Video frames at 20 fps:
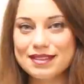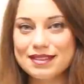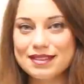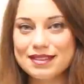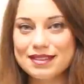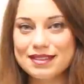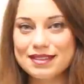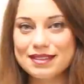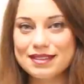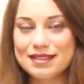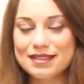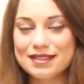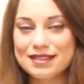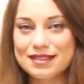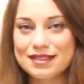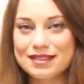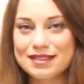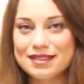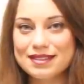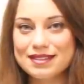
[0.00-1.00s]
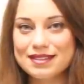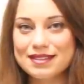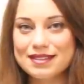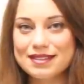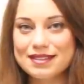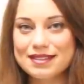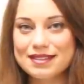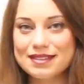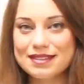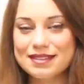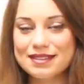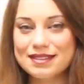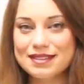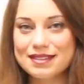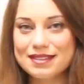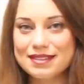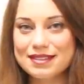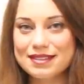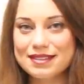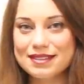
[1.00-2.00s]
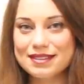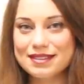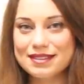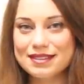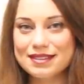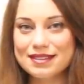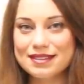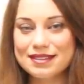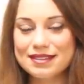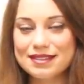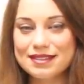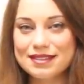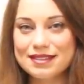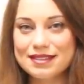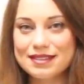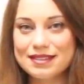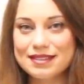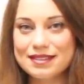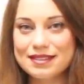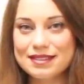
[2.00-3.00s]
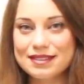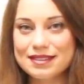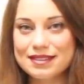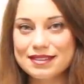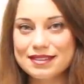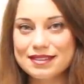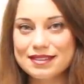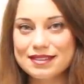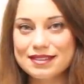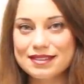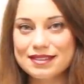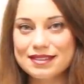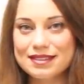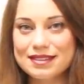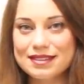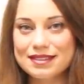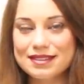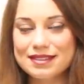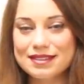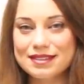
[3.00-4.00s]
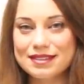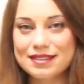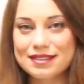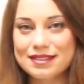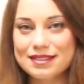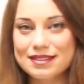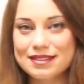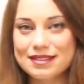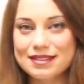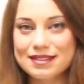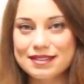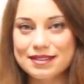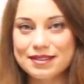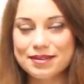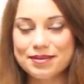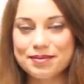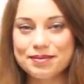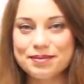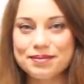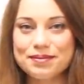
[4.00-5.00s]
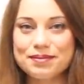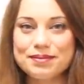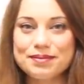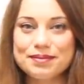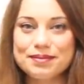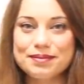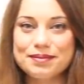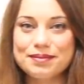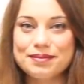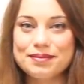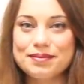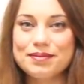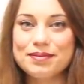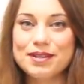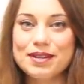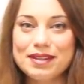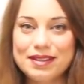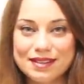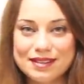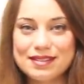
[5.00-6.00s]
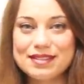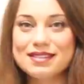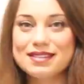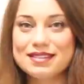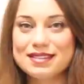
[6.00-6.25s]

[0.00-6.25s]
(not speaking)